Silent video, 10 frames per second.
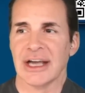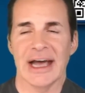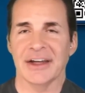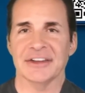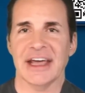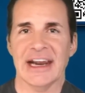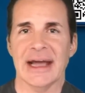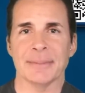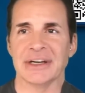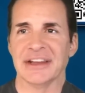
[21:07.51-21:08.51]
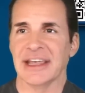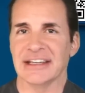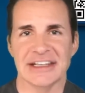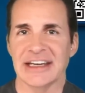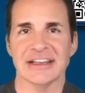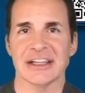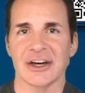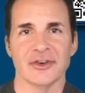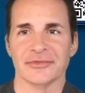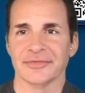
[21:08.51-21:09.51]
How did that happen? They did it, though.